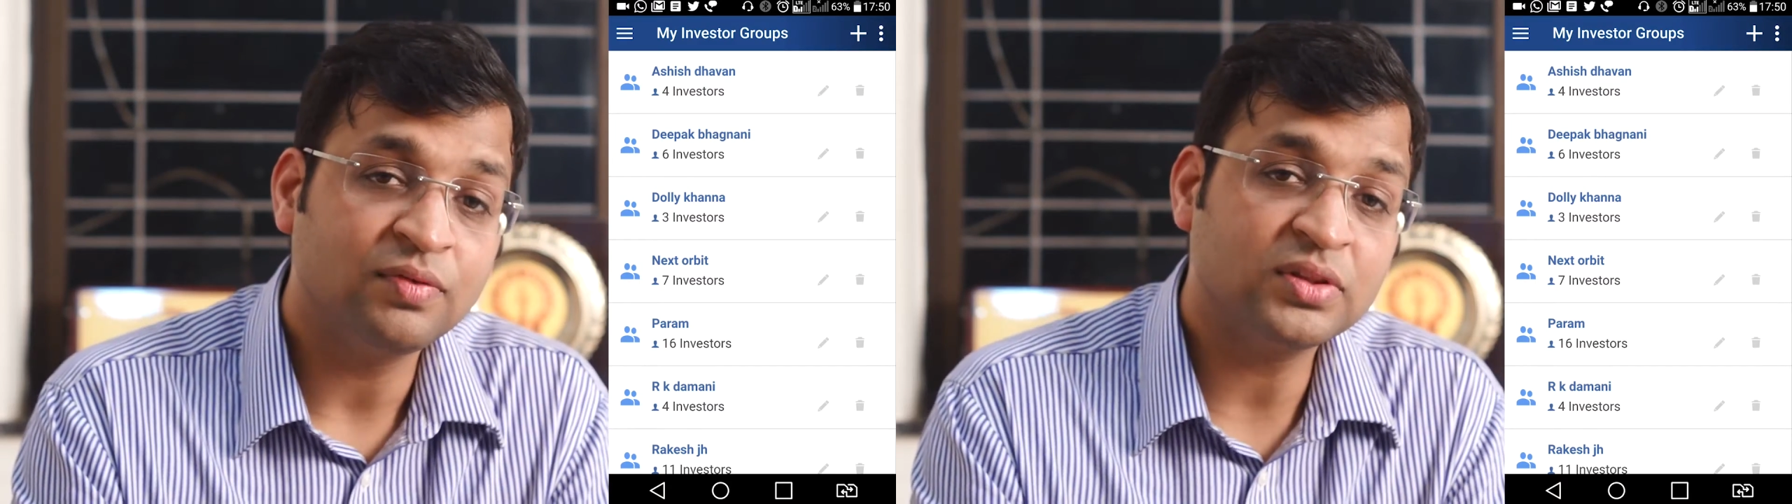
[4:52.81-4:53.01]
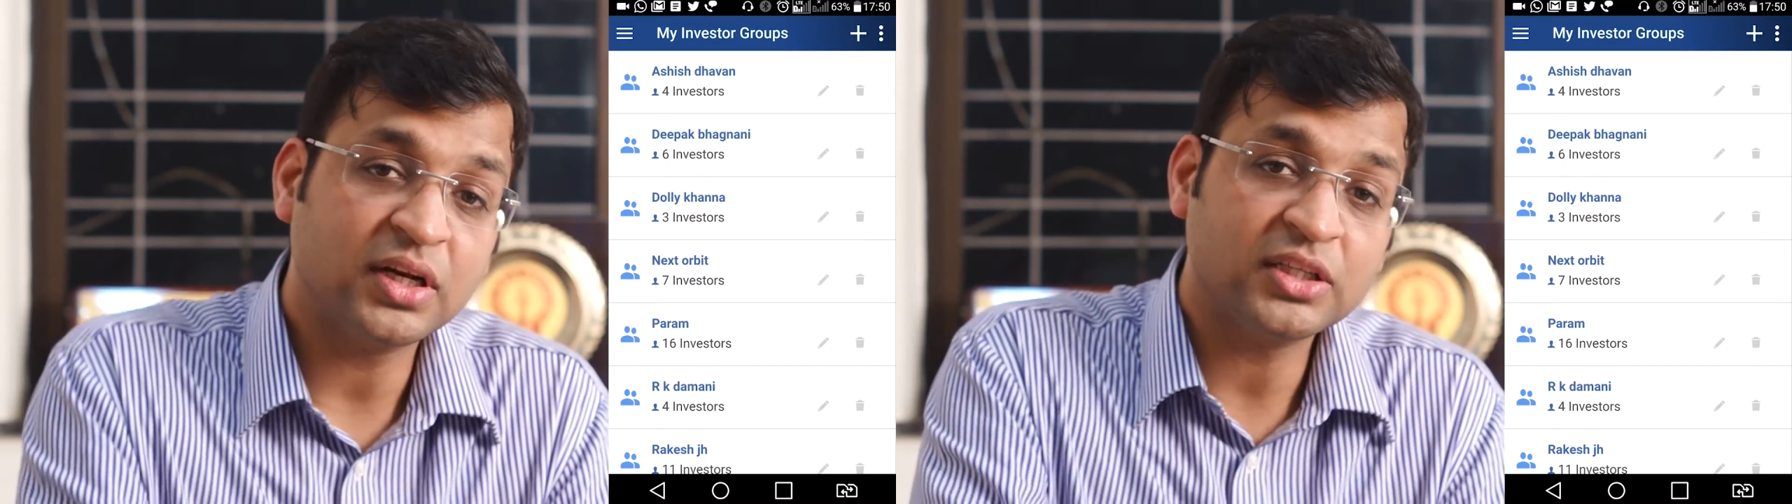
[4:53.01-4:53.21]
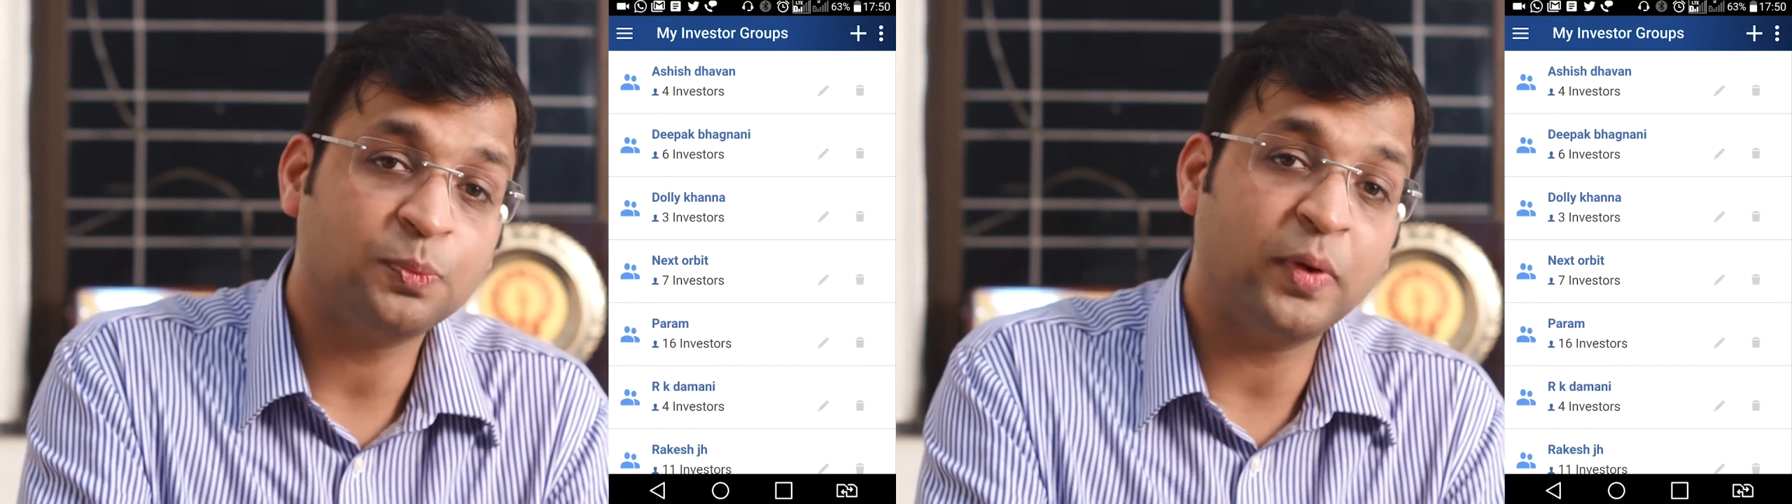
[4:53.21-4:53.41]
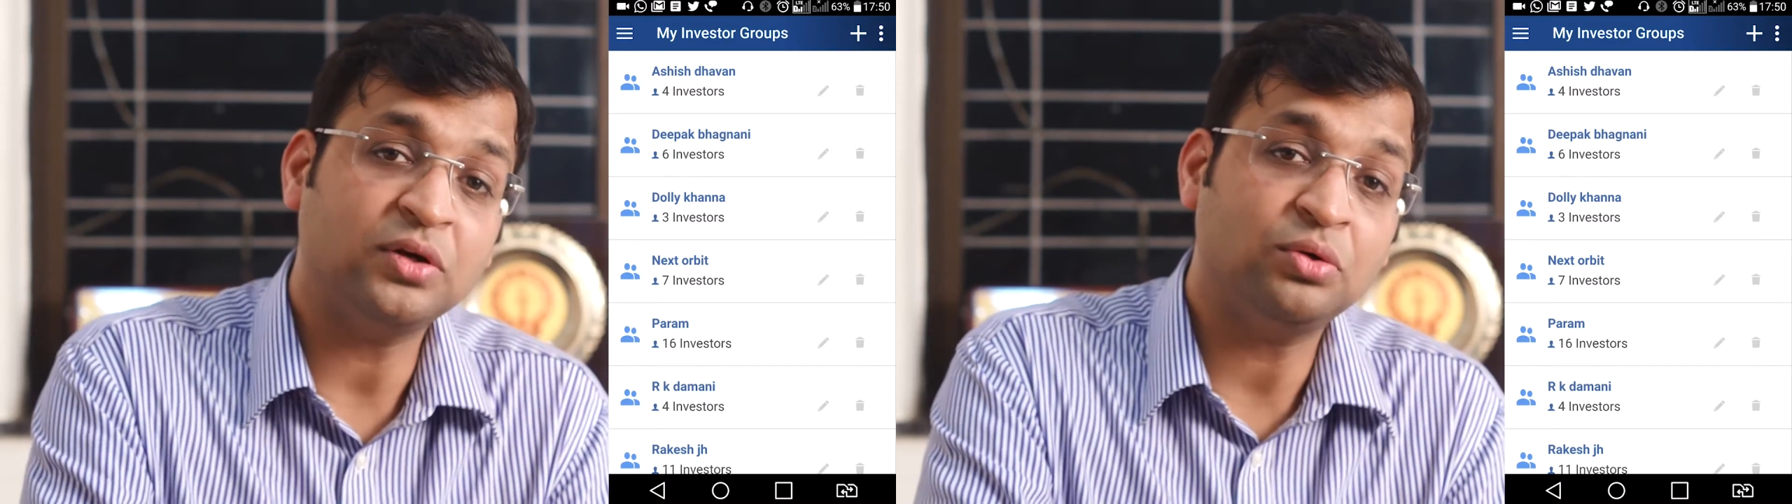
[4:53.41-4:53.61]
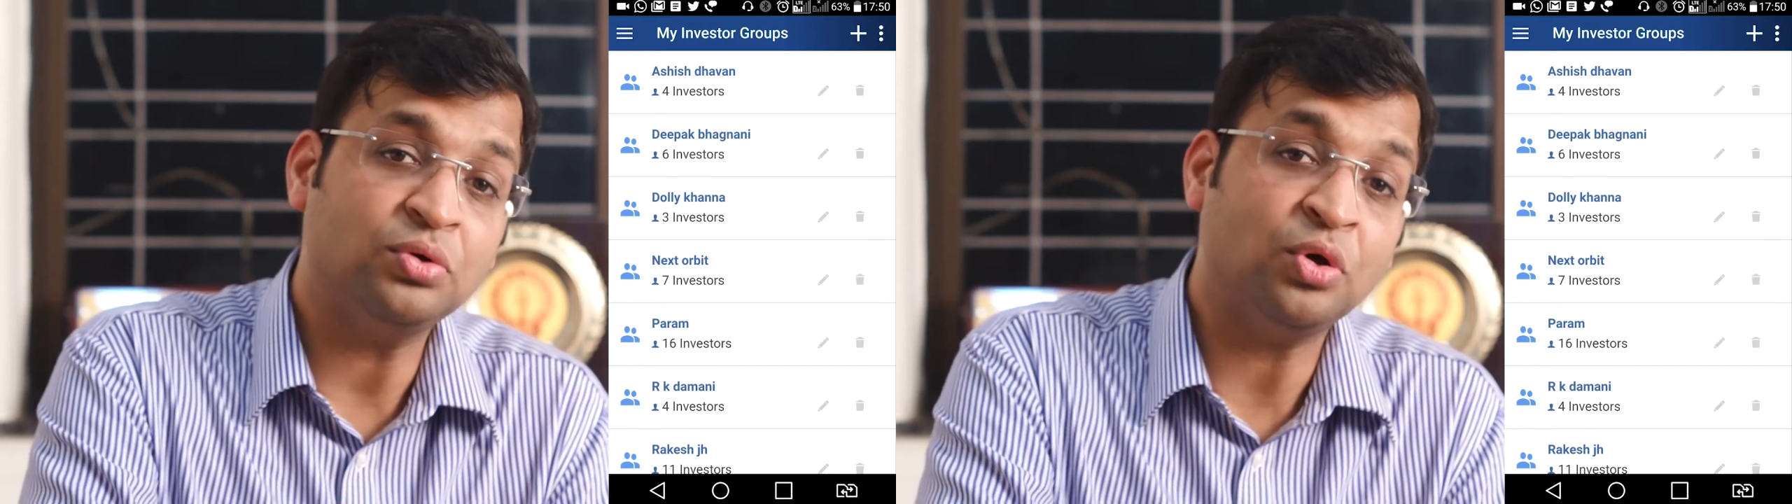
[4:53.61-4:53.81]
with
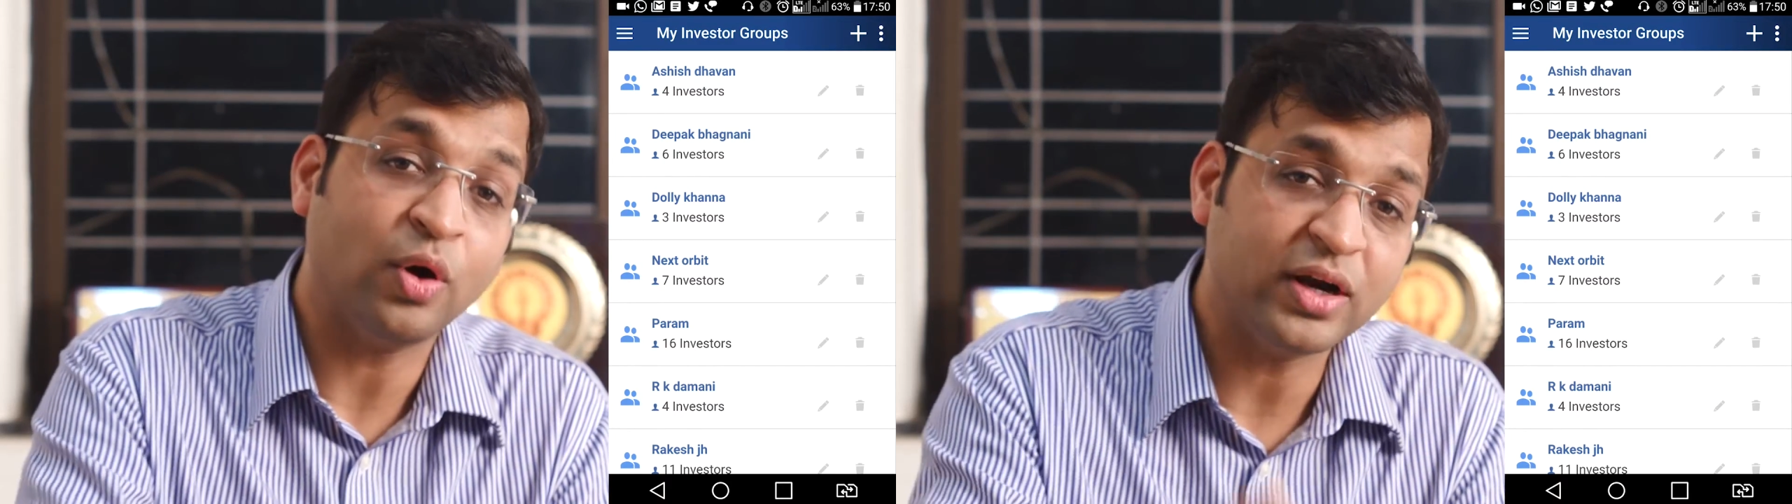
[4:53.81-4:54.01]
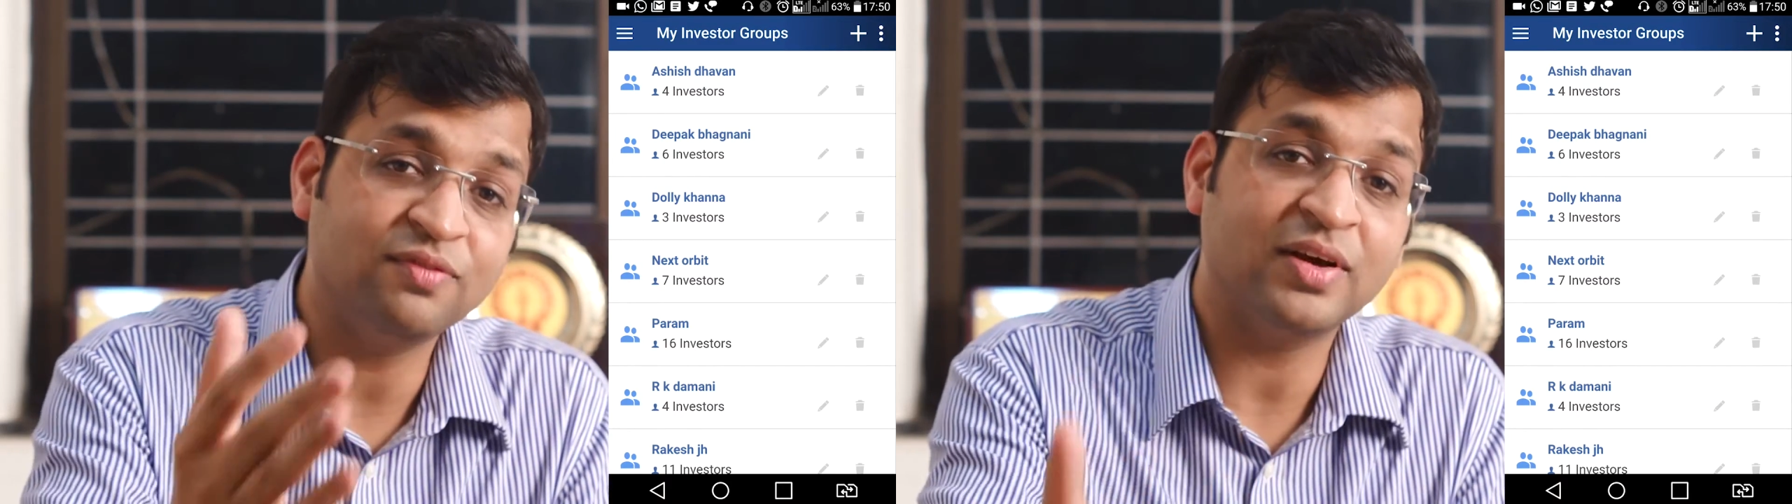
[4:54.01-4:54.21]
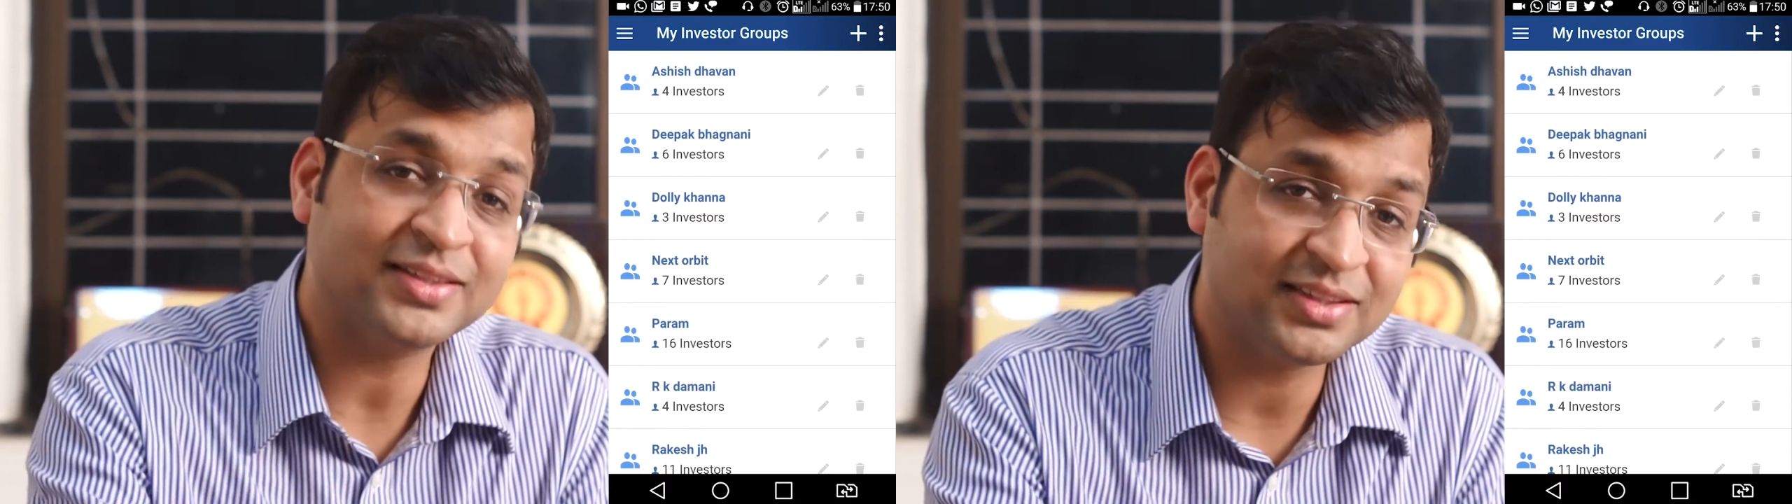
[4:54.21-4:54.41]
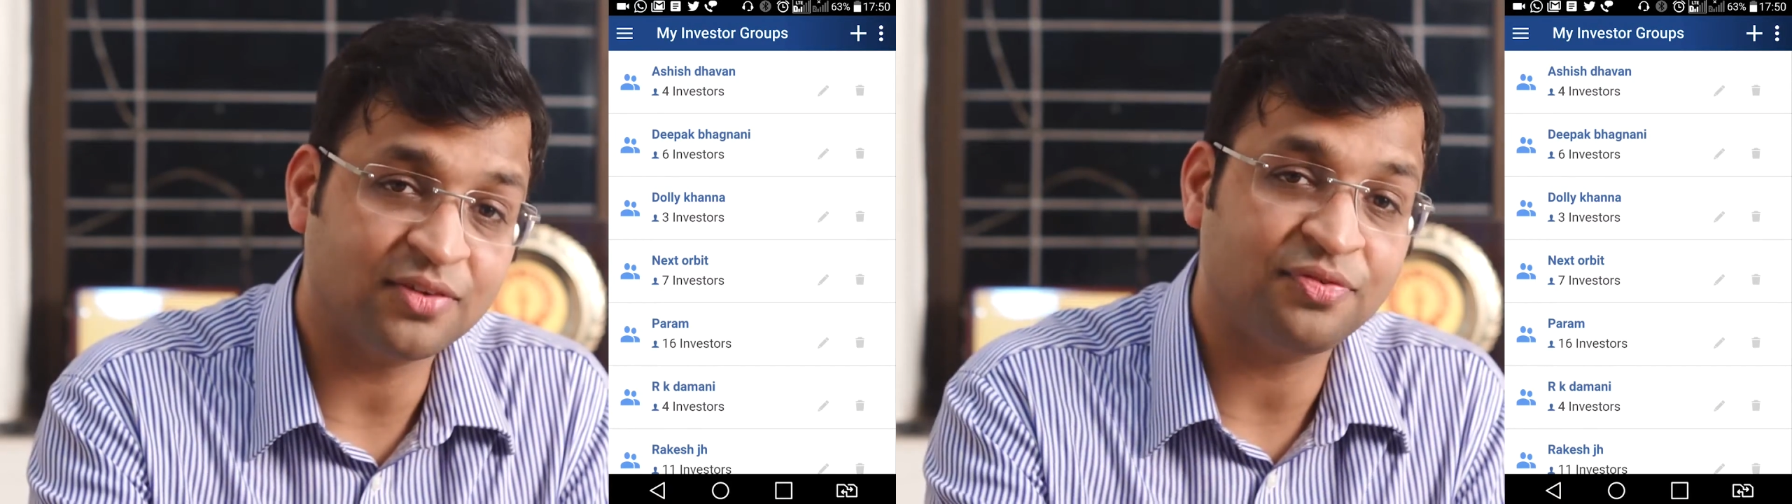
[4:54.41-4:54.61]
respect to your investor,